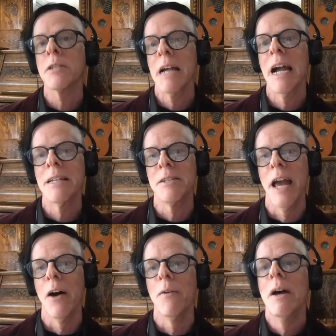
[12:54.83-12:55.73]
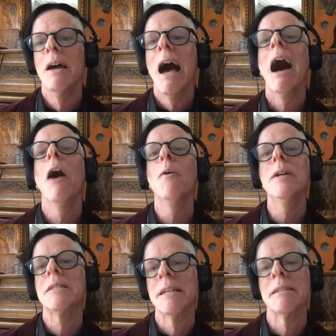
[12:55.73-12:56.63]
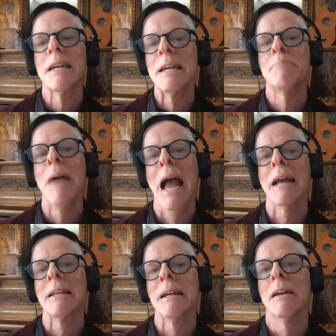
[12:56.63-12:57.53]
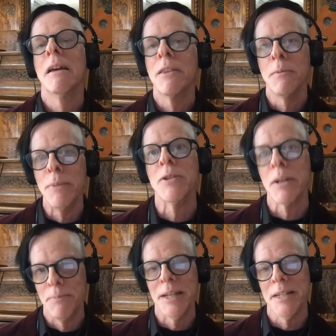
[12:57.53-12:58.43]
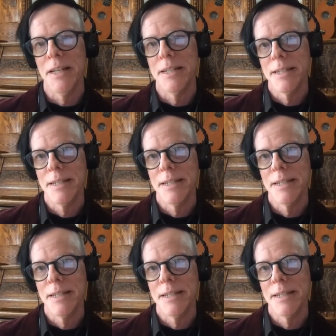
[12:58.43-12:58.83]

sides now. How is this impacting the music business?